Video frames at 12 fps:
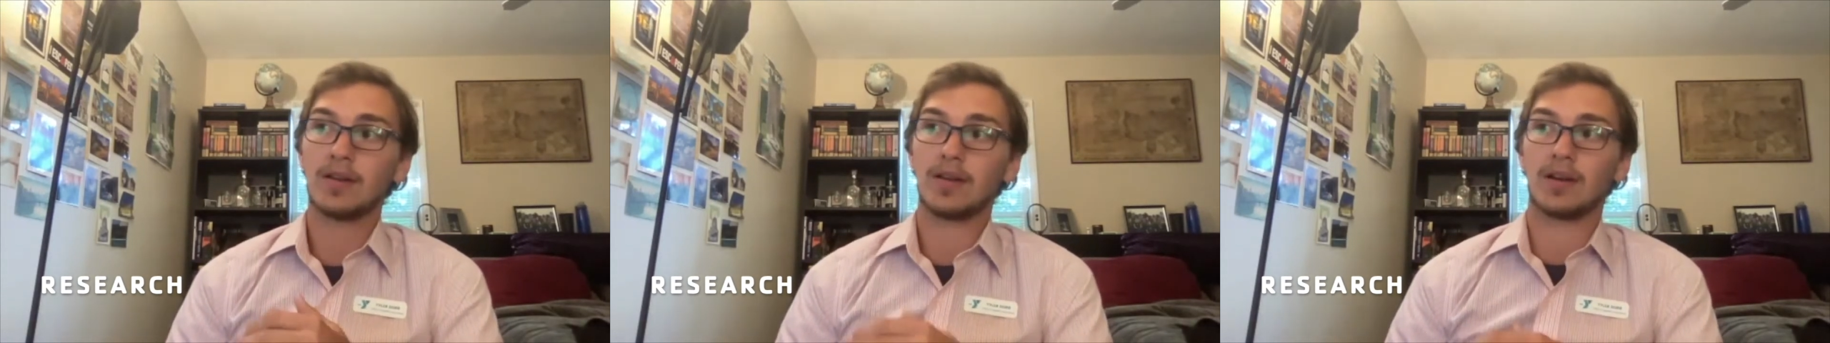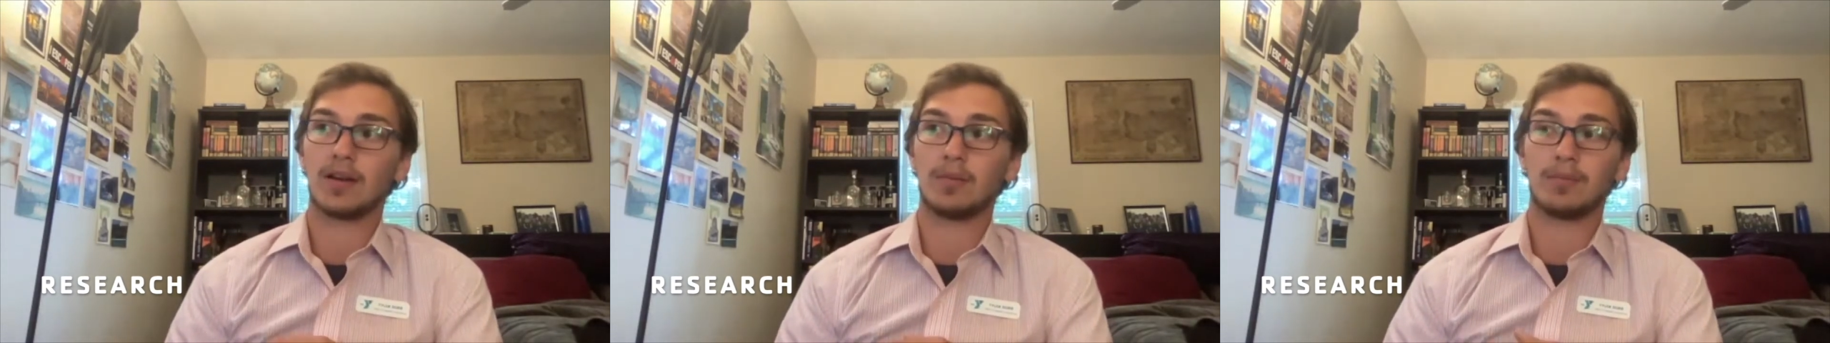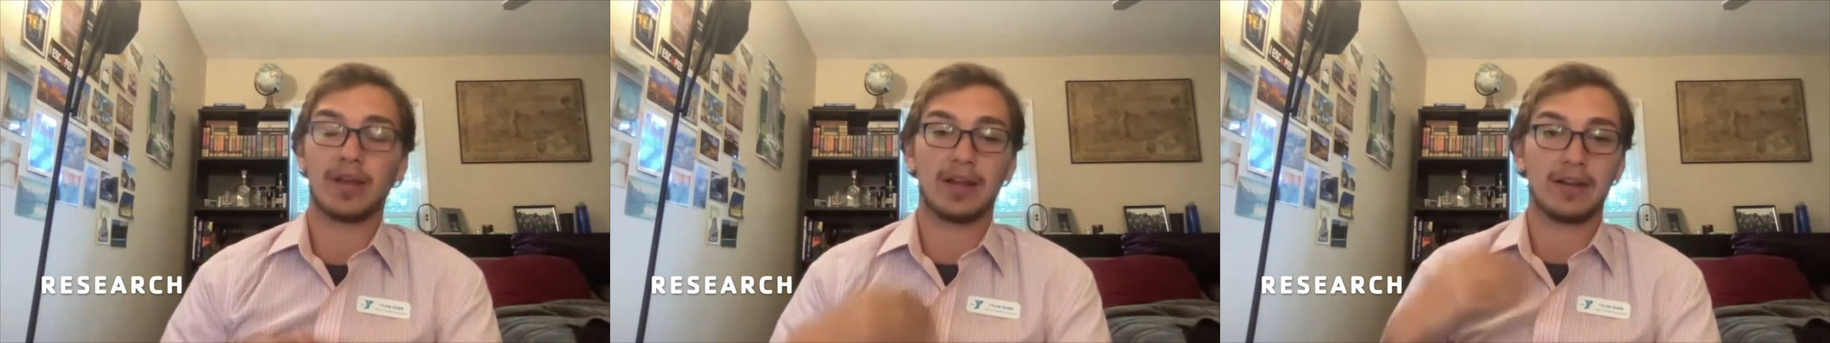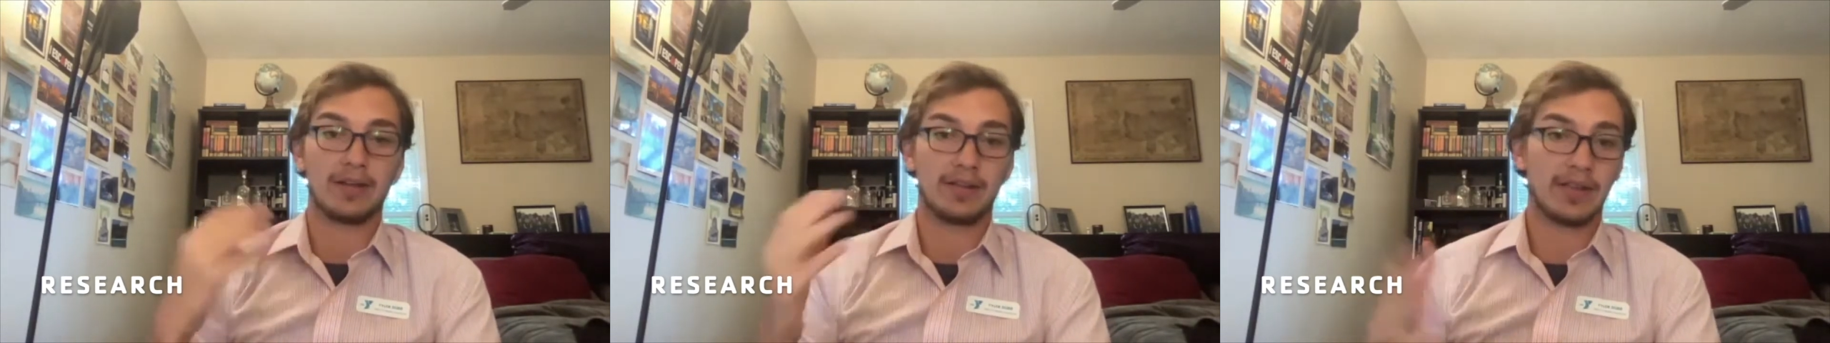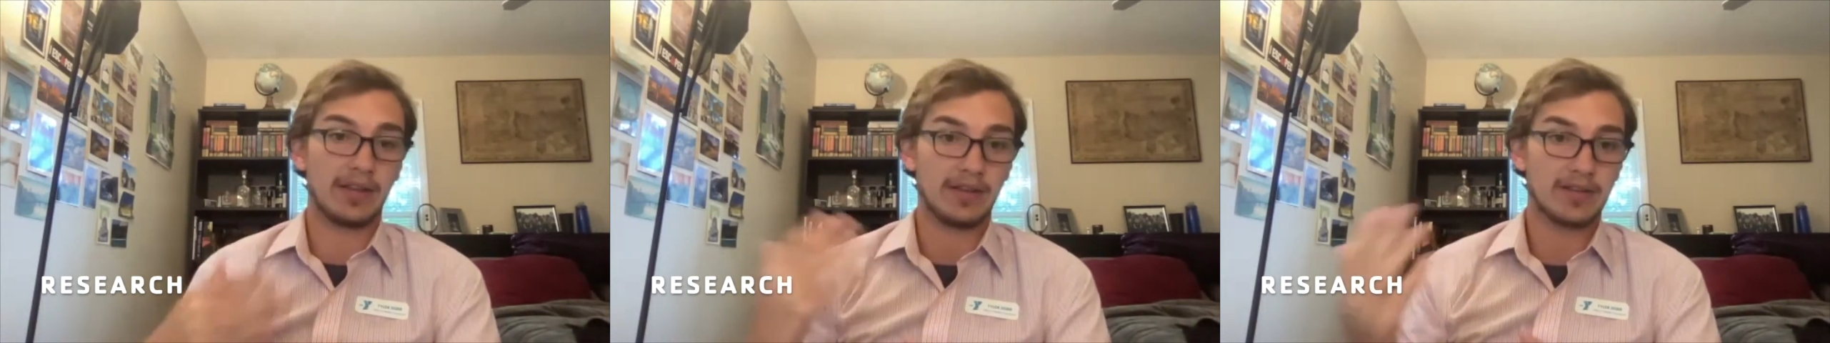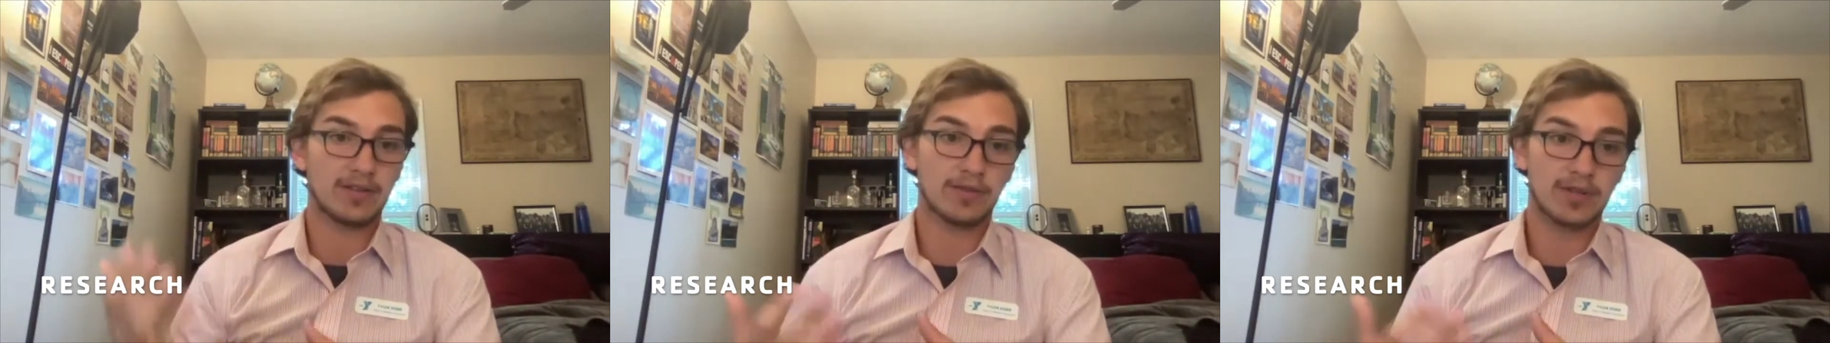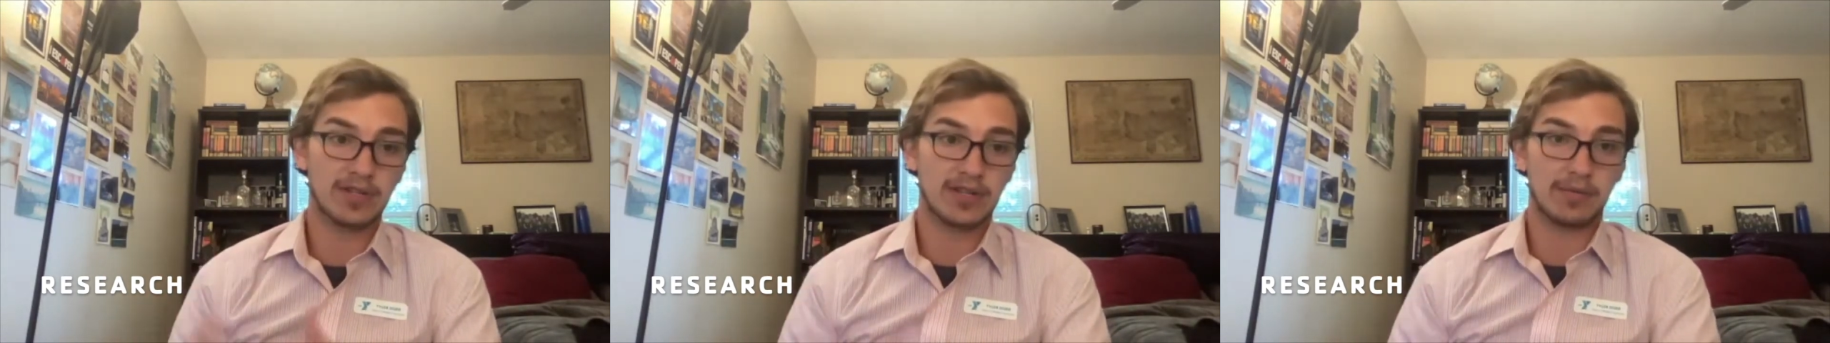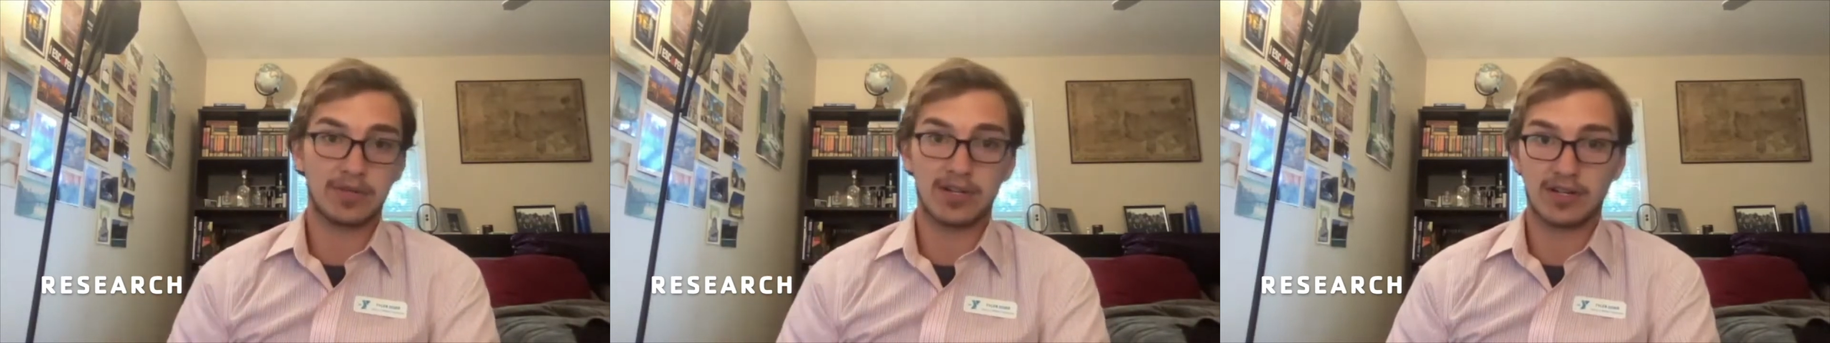And the sources that
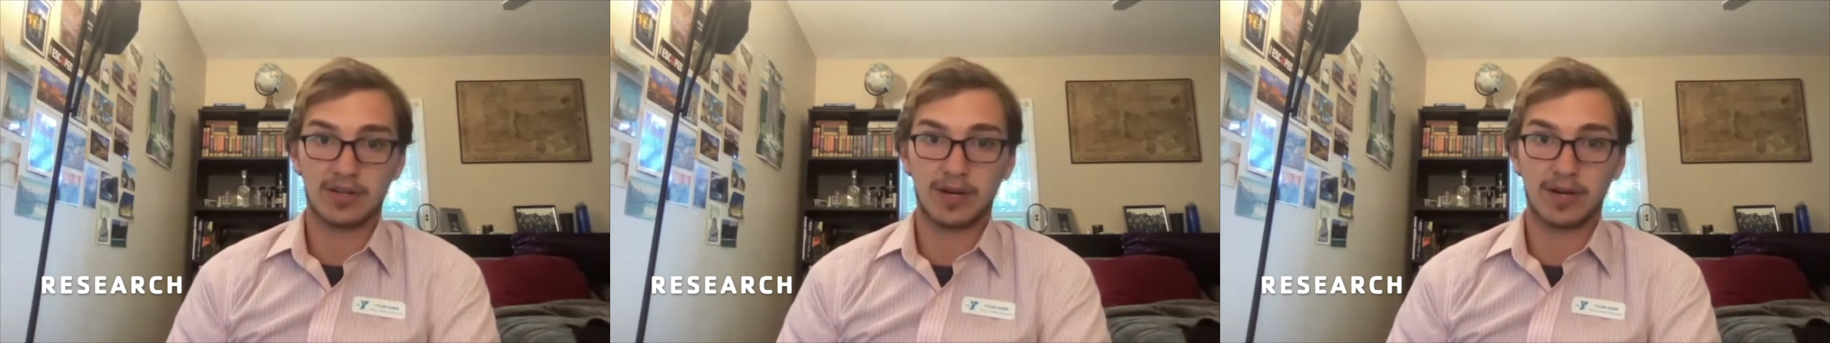we talked